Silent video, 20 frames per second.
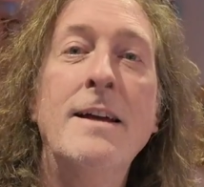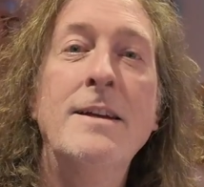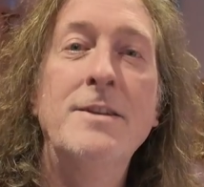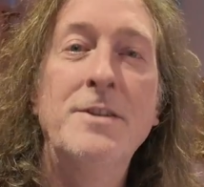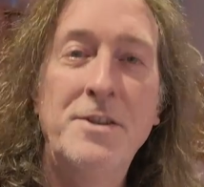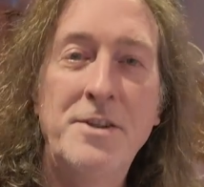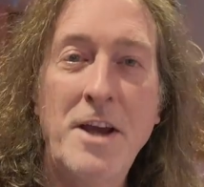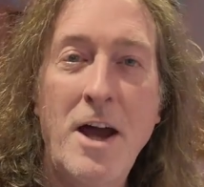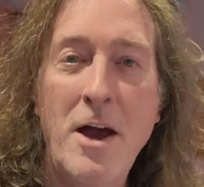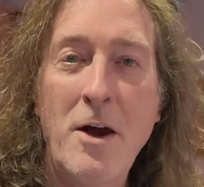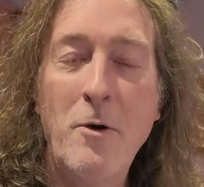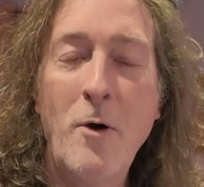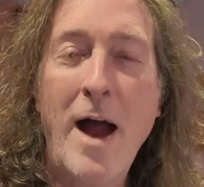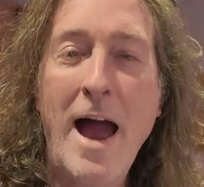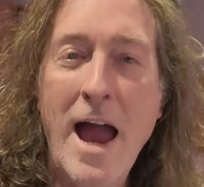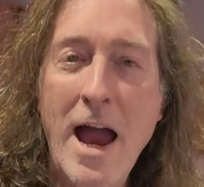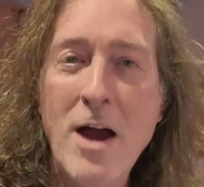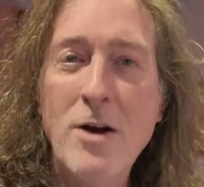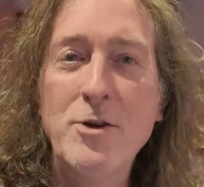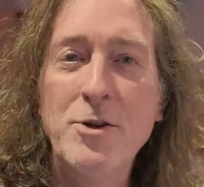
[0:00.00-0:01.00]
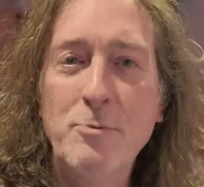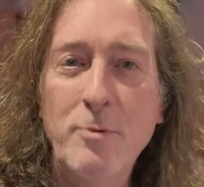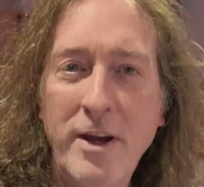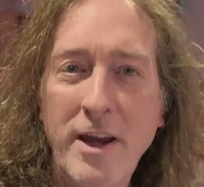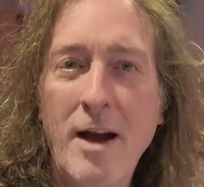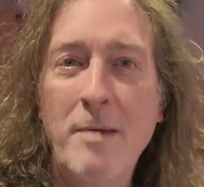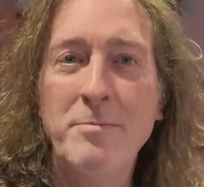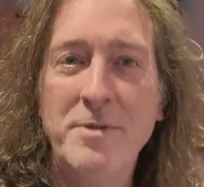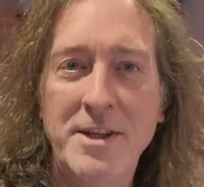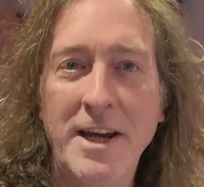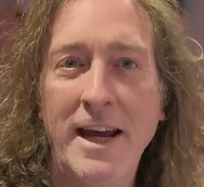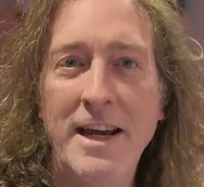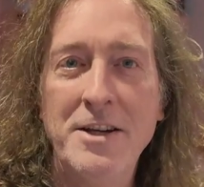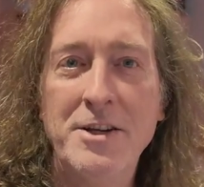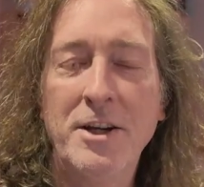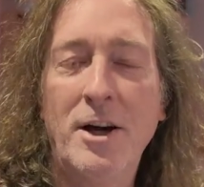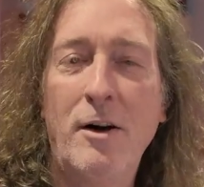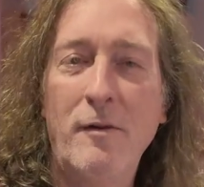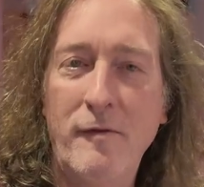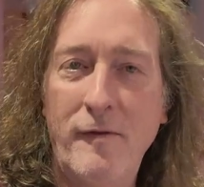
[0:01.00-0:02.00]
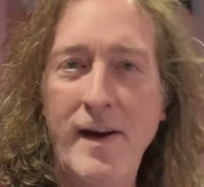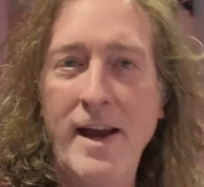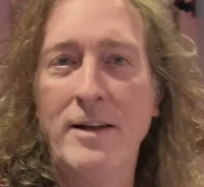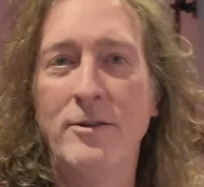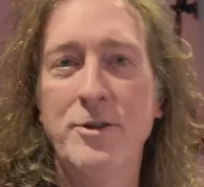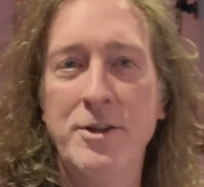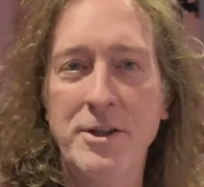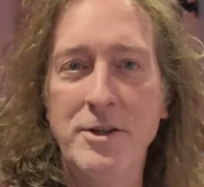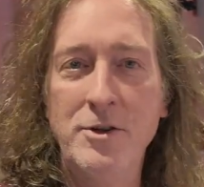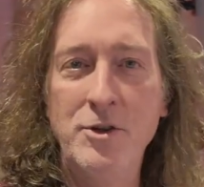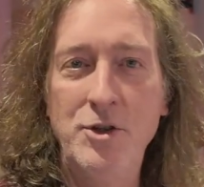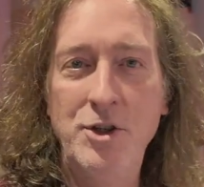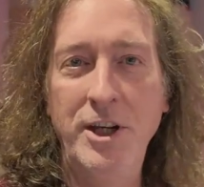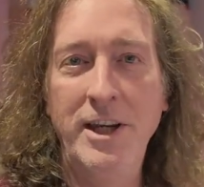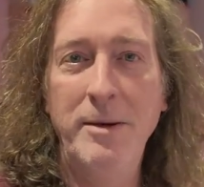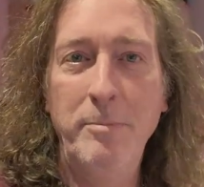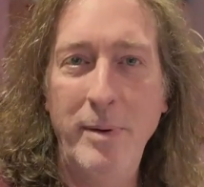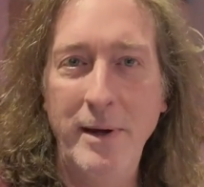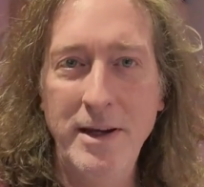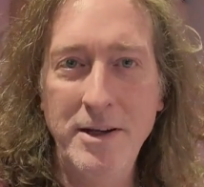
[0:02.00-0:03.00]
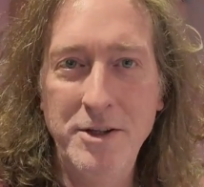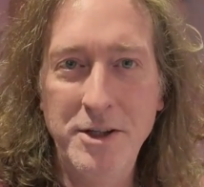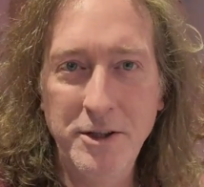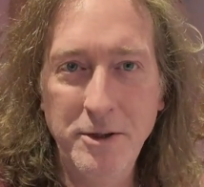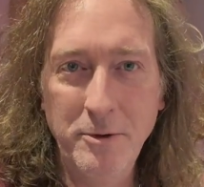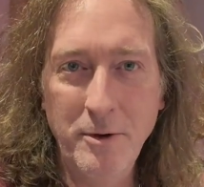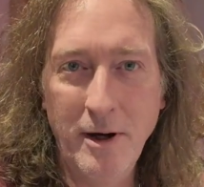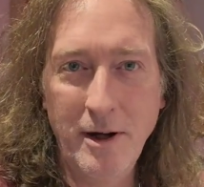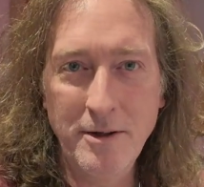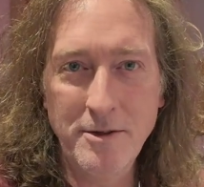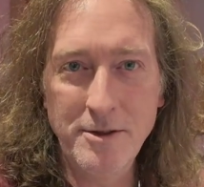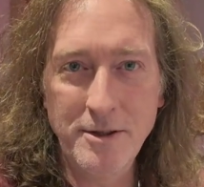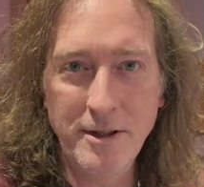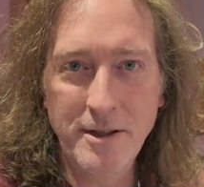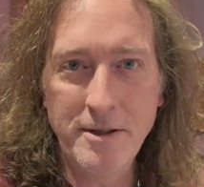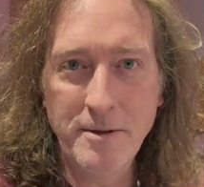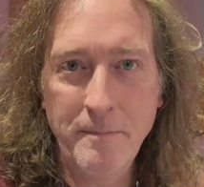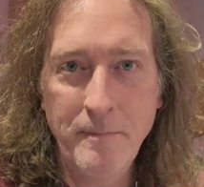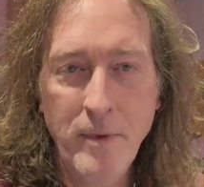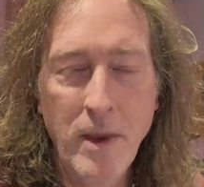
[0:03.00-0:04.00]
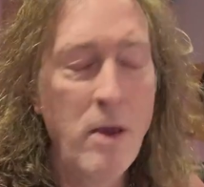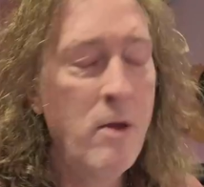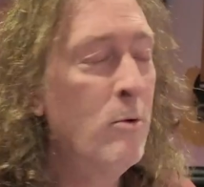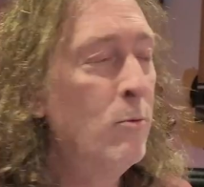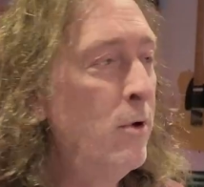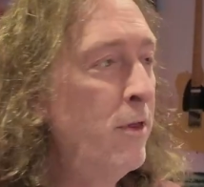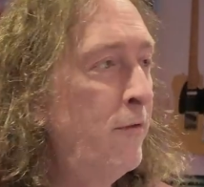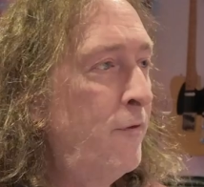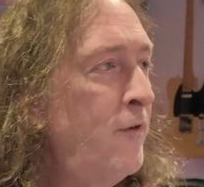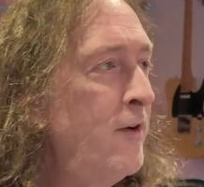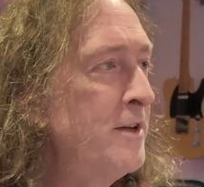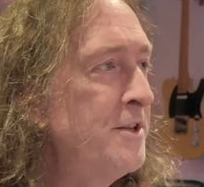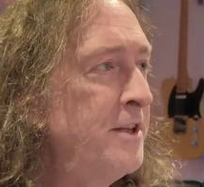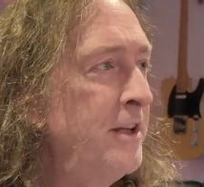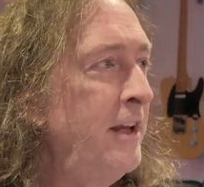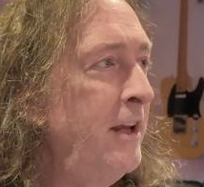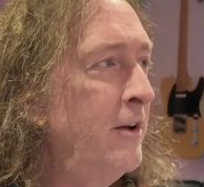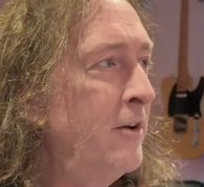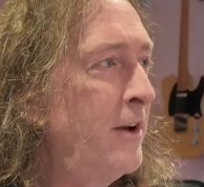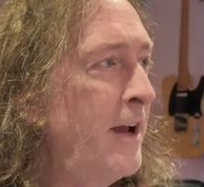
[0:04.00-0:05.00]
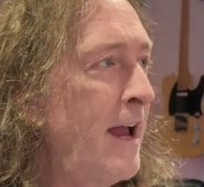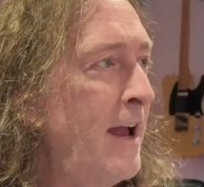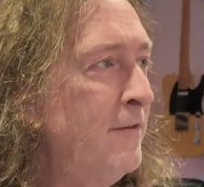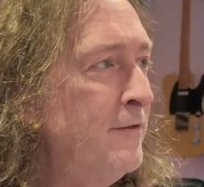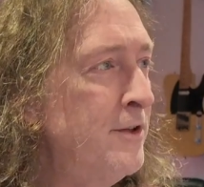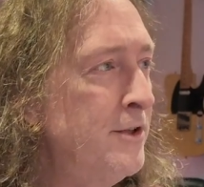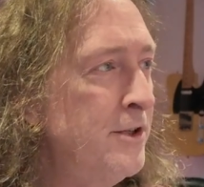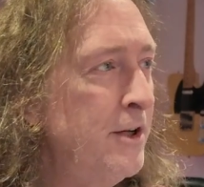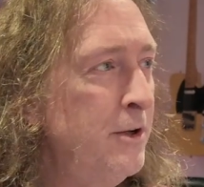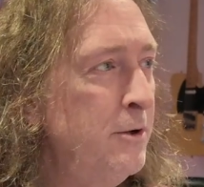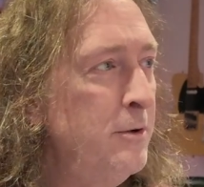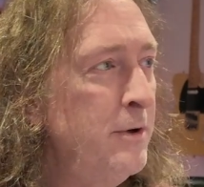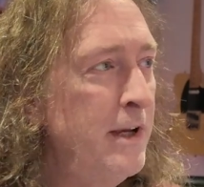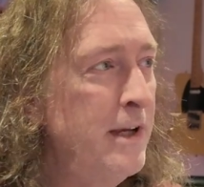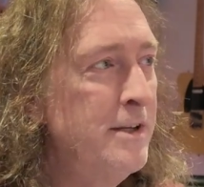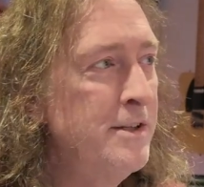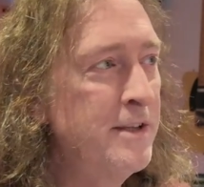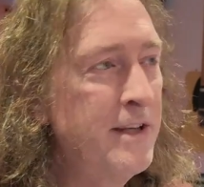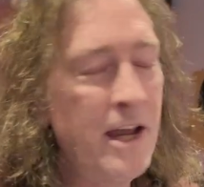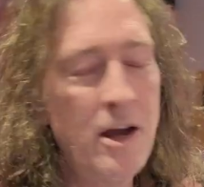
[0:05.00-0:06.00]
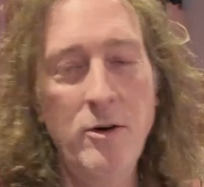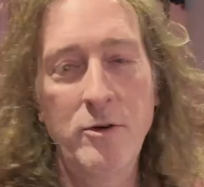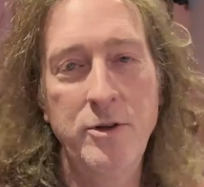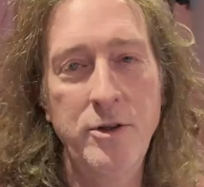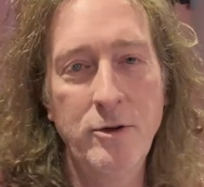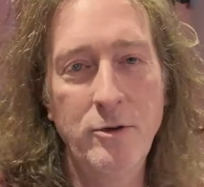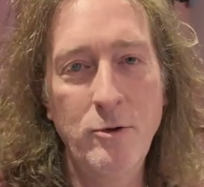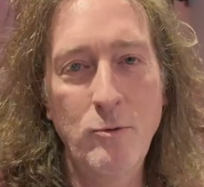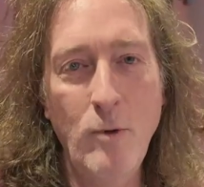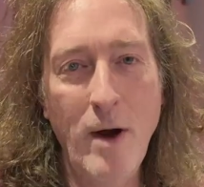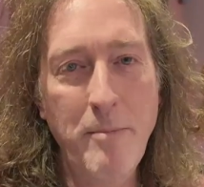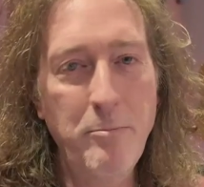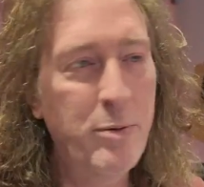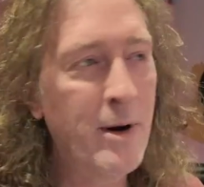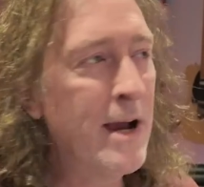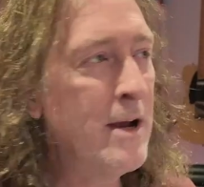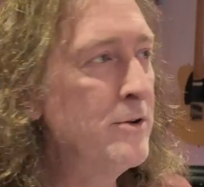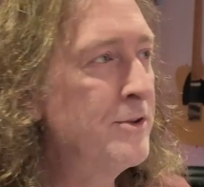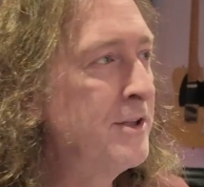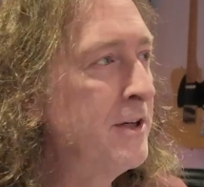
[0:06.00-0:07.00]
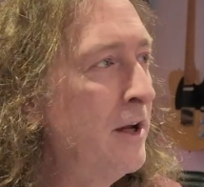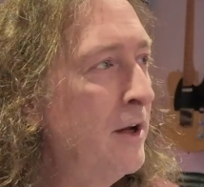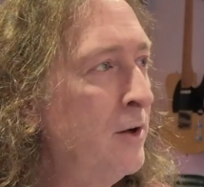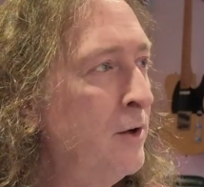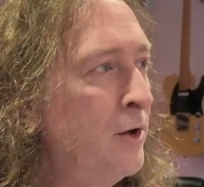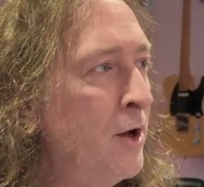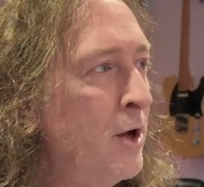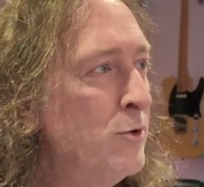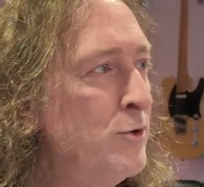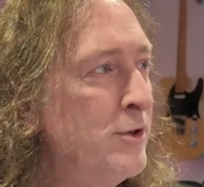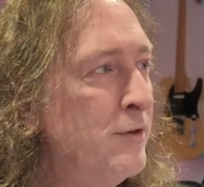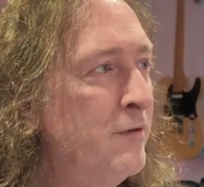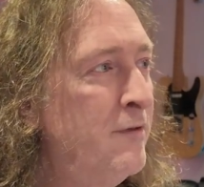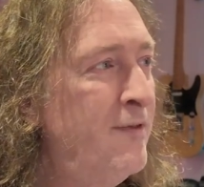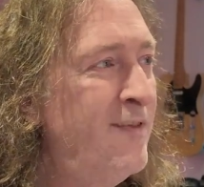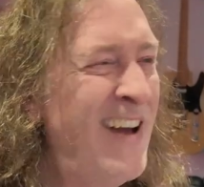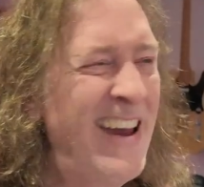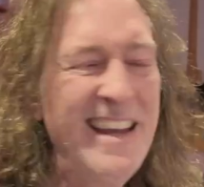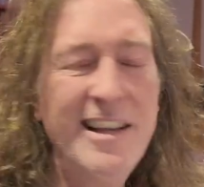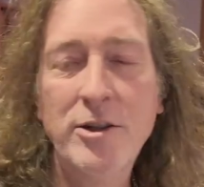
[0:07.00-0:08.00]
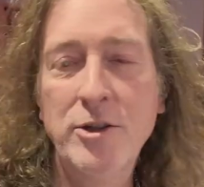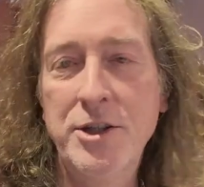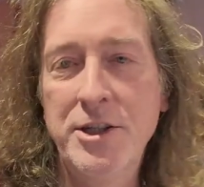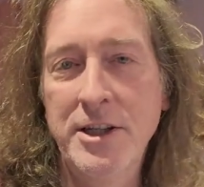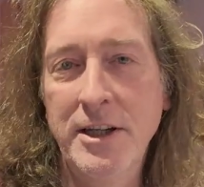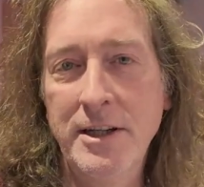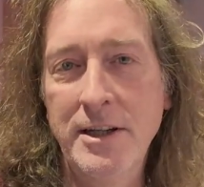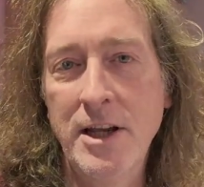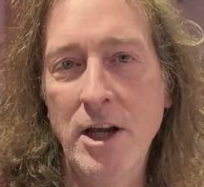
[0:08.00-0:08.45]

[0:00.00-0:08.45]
So how do we update our Velton GP200? Well, the first thing you're going to have to do is get on your web browser and go to velton.net.